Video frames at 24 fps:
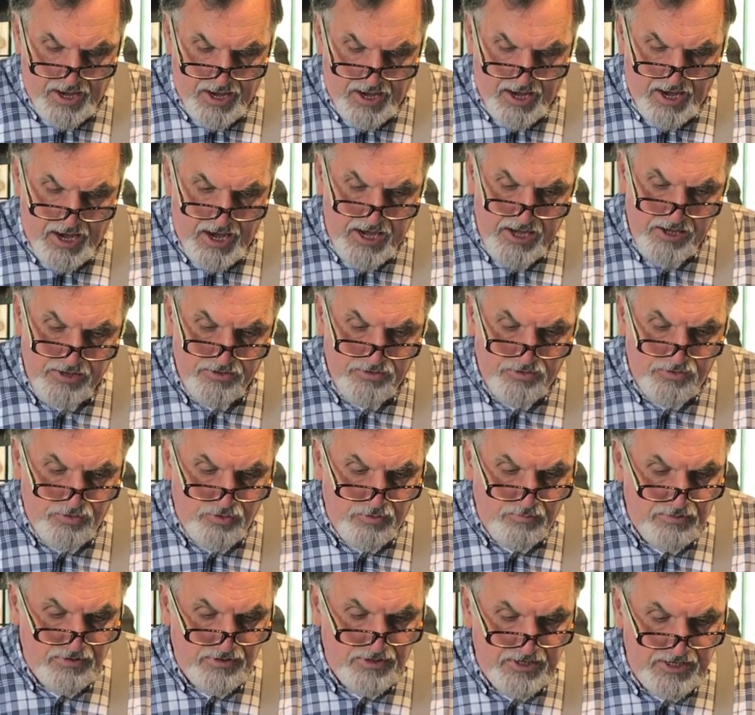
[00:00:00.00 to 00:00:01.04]
I do
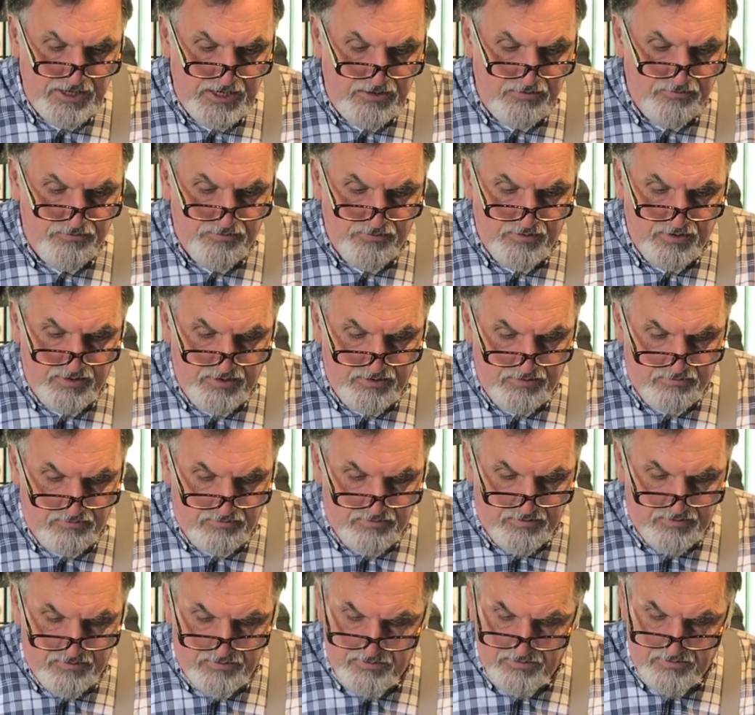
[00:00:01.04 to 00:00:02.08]
believe
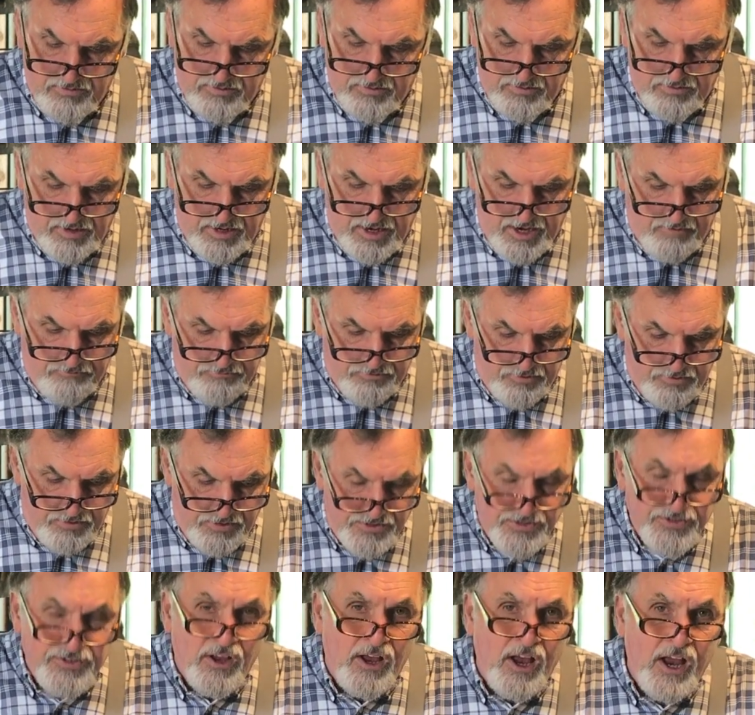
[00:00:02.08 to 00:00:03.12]
after the
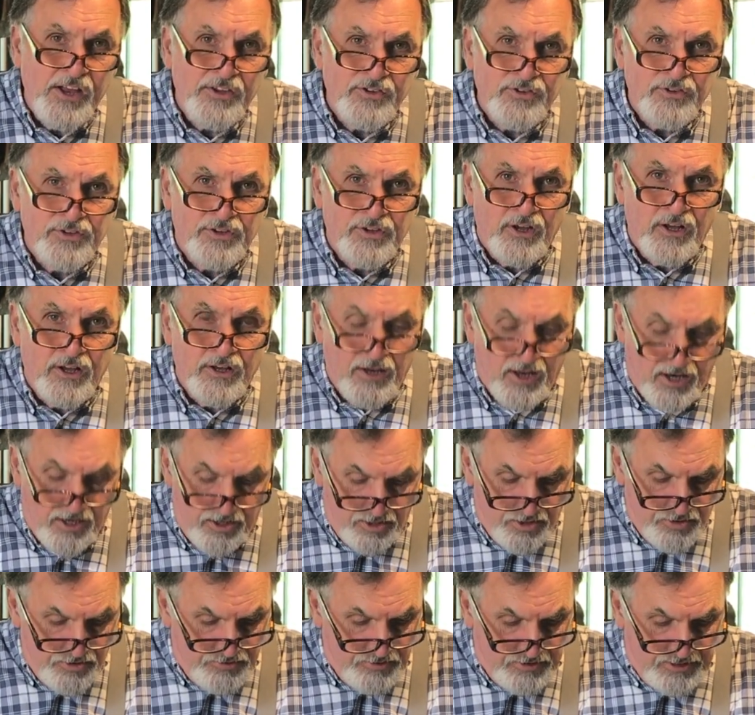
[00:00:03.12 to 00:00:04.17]
sides are done, I'm
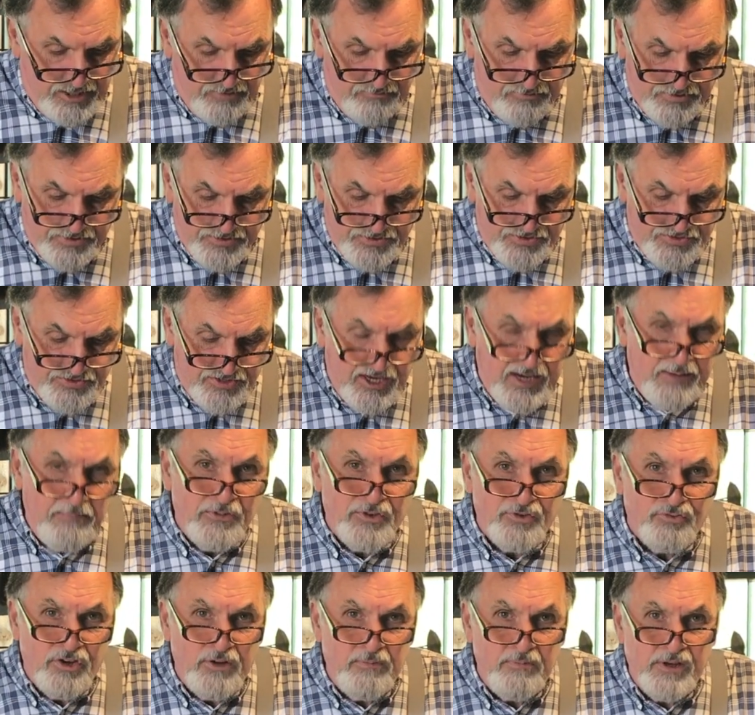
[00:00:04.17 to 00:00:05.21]
going to give it the same
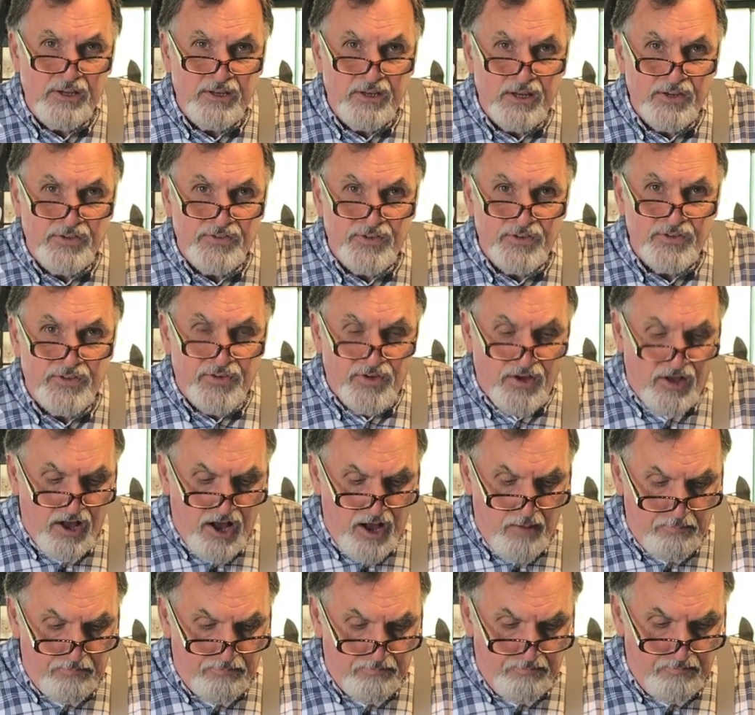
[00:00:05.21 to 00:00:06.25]
treatment as the
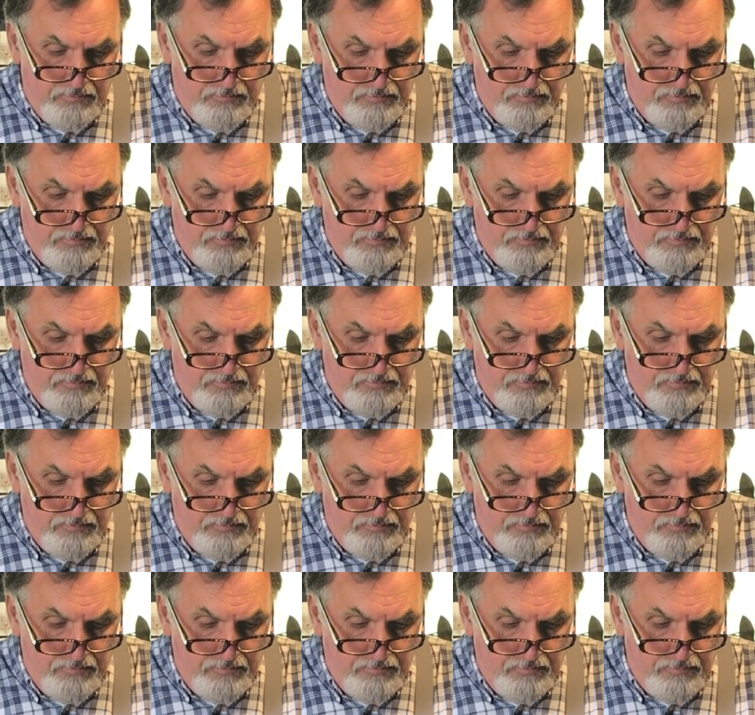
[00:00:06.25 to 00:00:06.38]
top,